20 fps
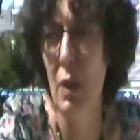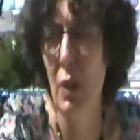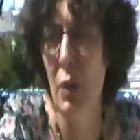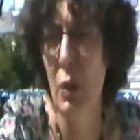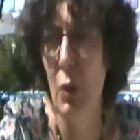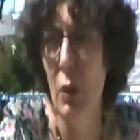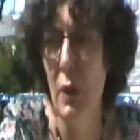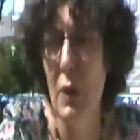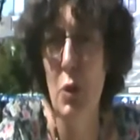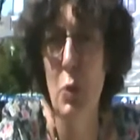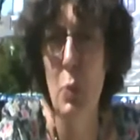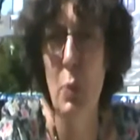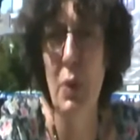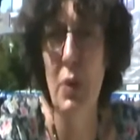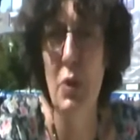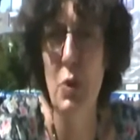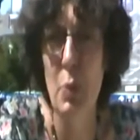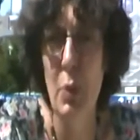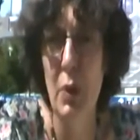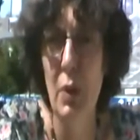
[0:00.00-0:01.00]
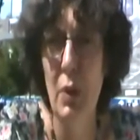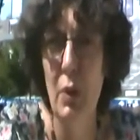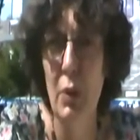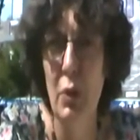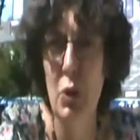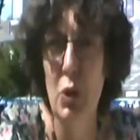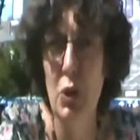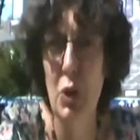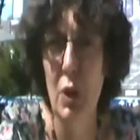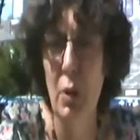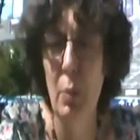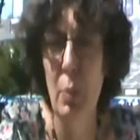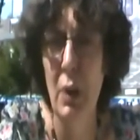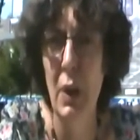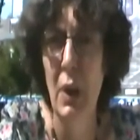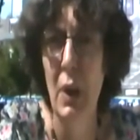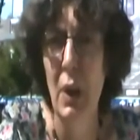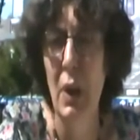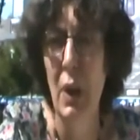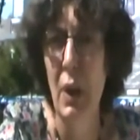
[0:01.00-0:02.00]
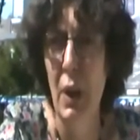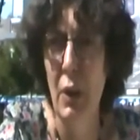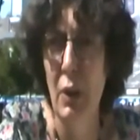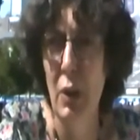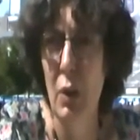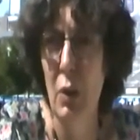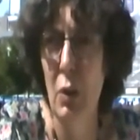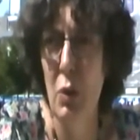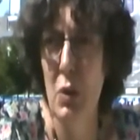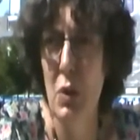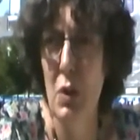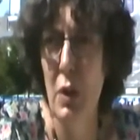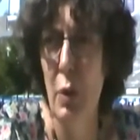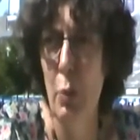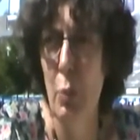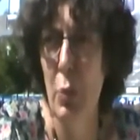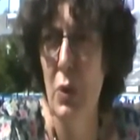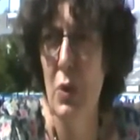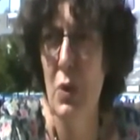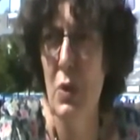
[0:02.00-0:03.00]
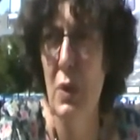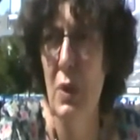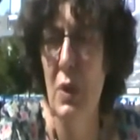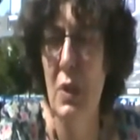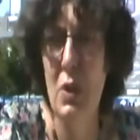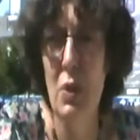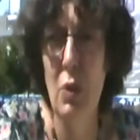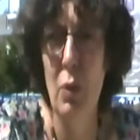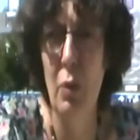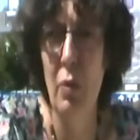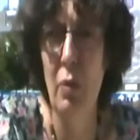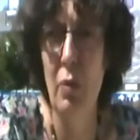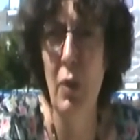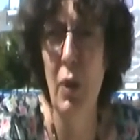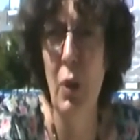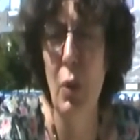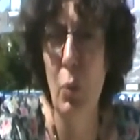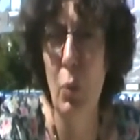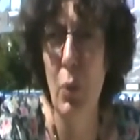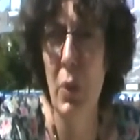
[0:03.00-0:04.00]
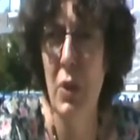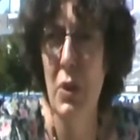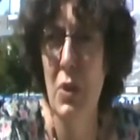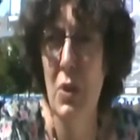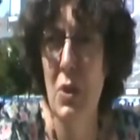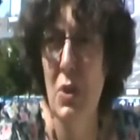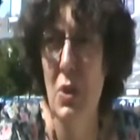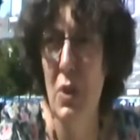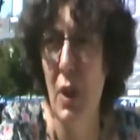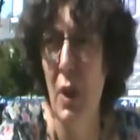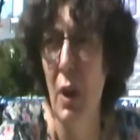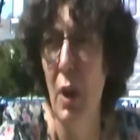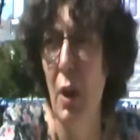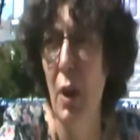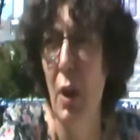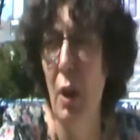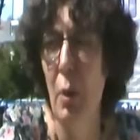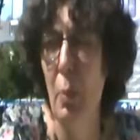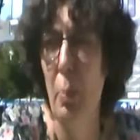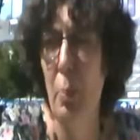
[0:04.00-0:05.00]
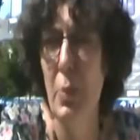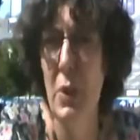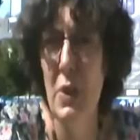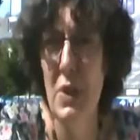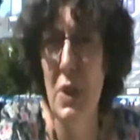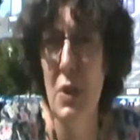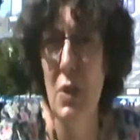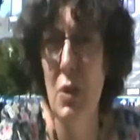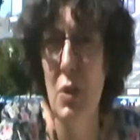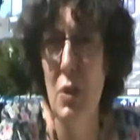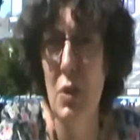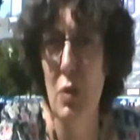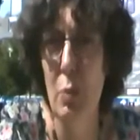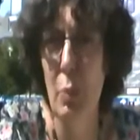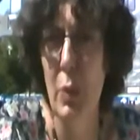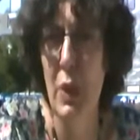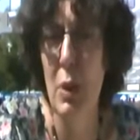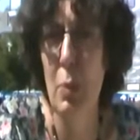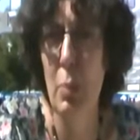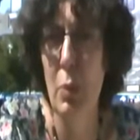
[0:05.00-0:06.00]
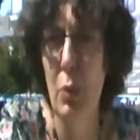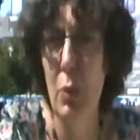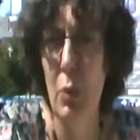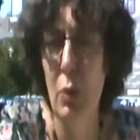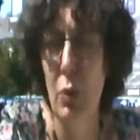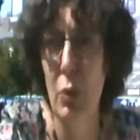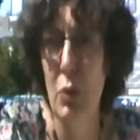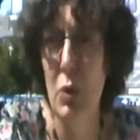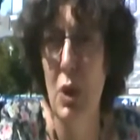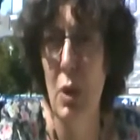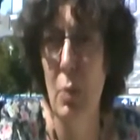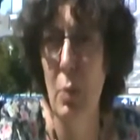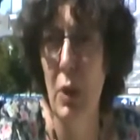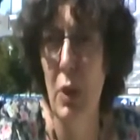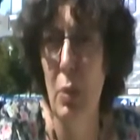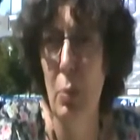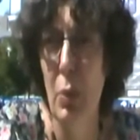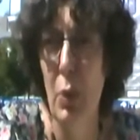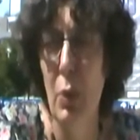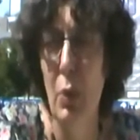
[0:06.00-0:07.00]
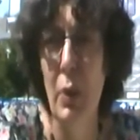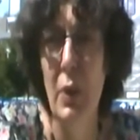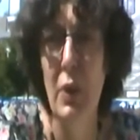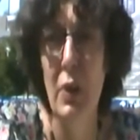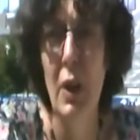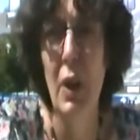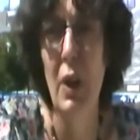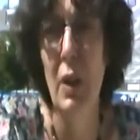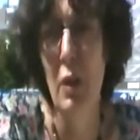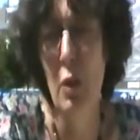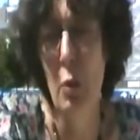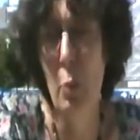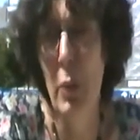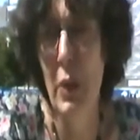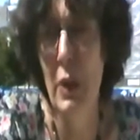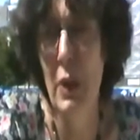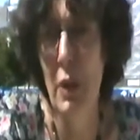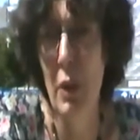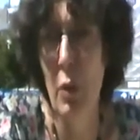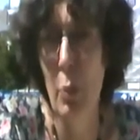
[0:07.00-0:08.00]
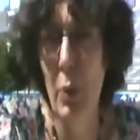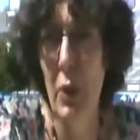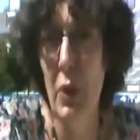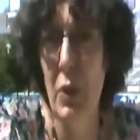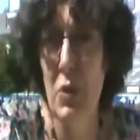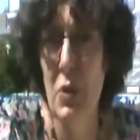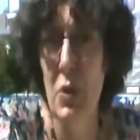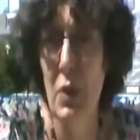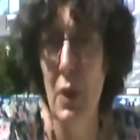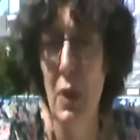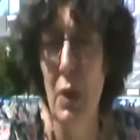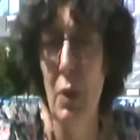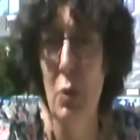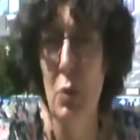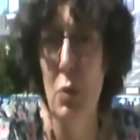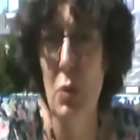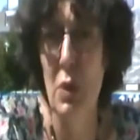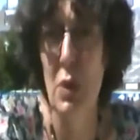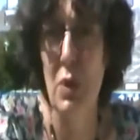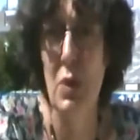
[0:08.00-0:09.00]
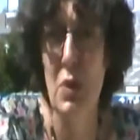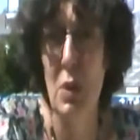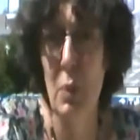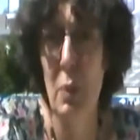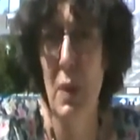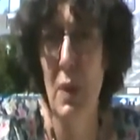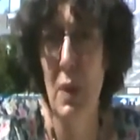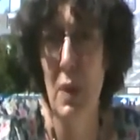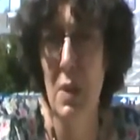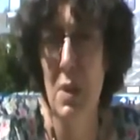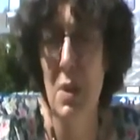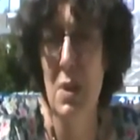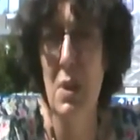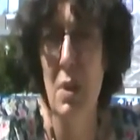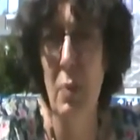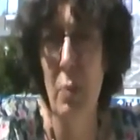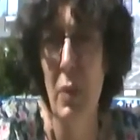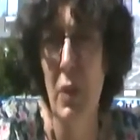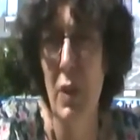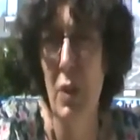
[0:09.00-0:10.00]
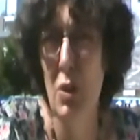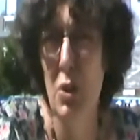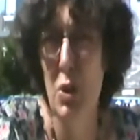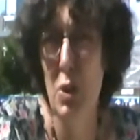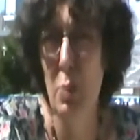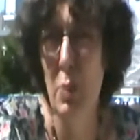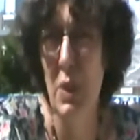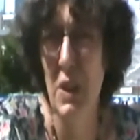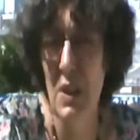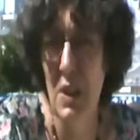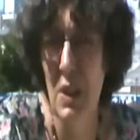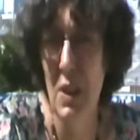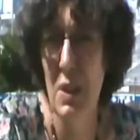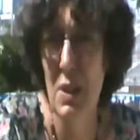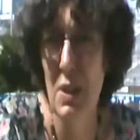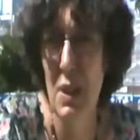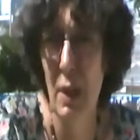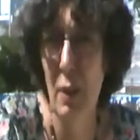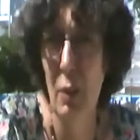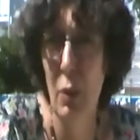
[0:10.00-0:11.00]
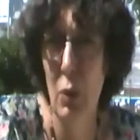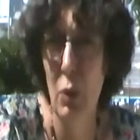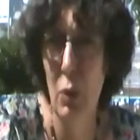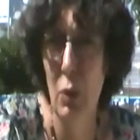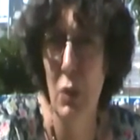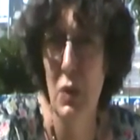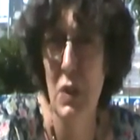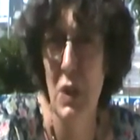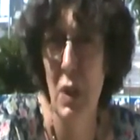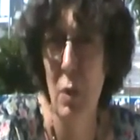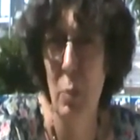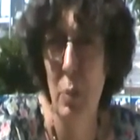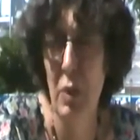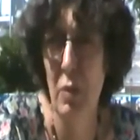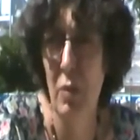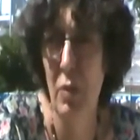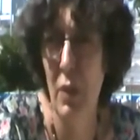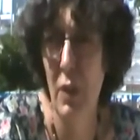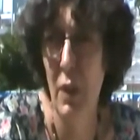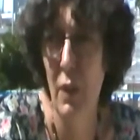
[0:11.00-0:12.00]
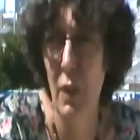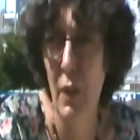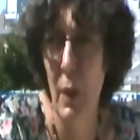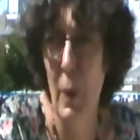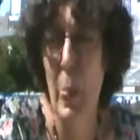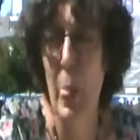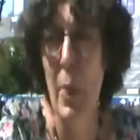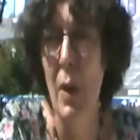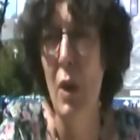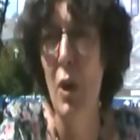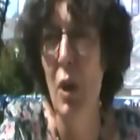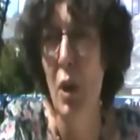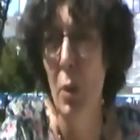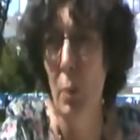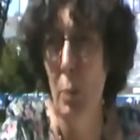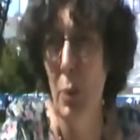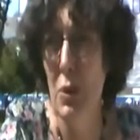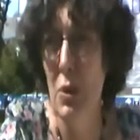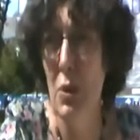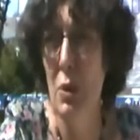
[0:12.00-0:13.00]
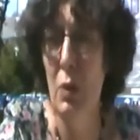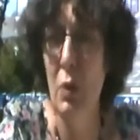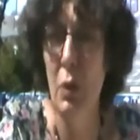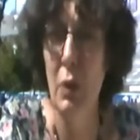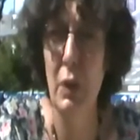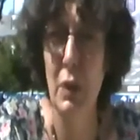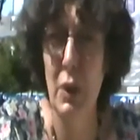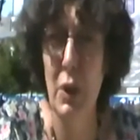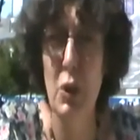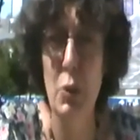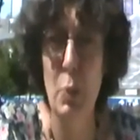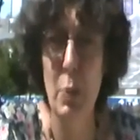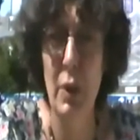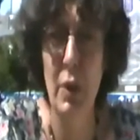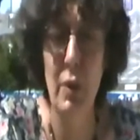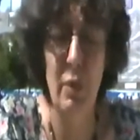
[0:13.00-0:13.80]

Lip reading: the local enterprise partnership, and it looks like Bristol has got far worse percentage of people long-term unemployed than many other parts of the country. So I think this is something that should be teased out and looked at a bit further. But do look at Nick's